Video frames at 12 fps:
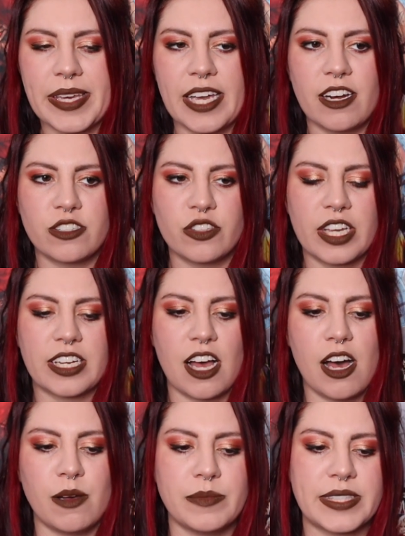character that
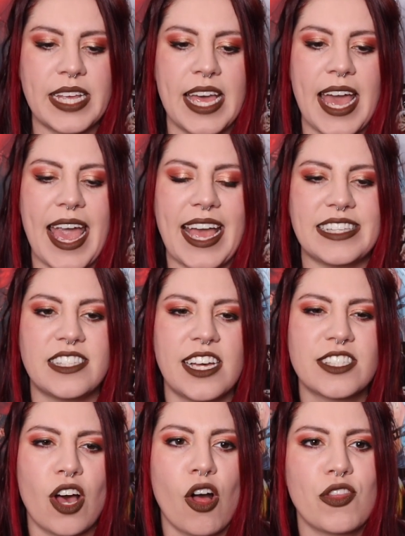comes and
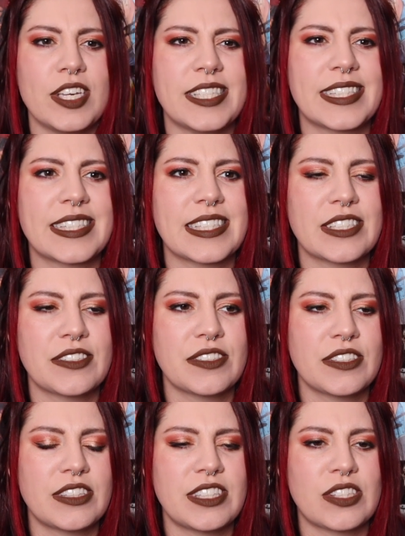does all this
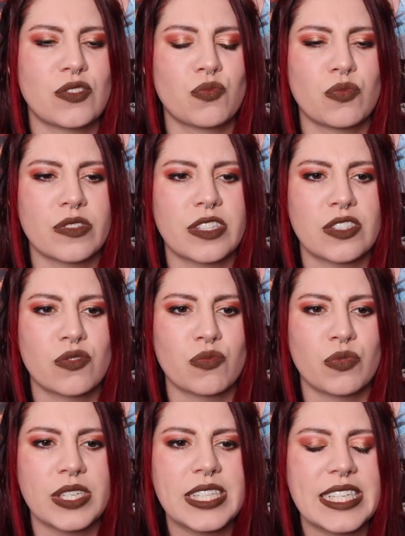
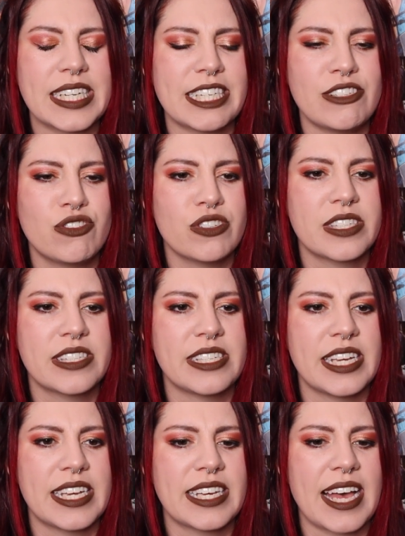really
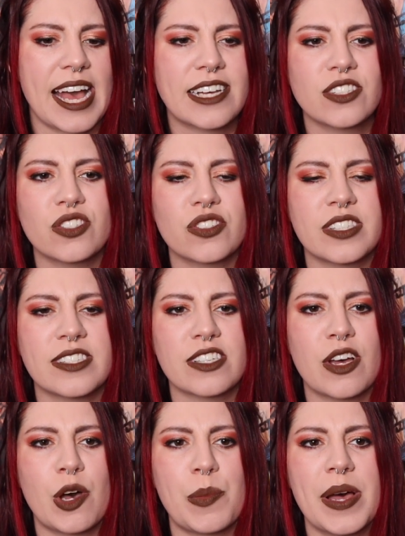interesting
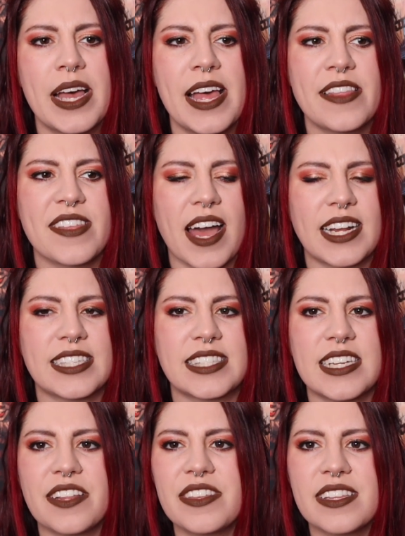exorcism that is
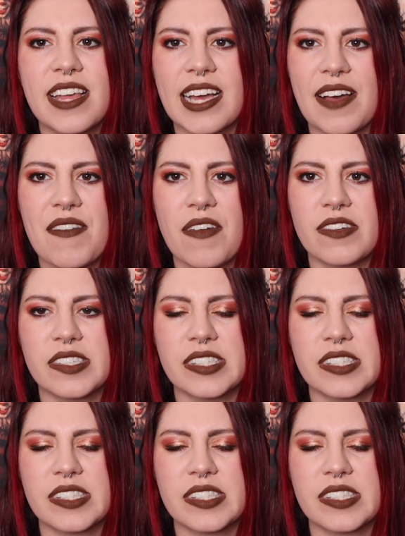nothing like I've ever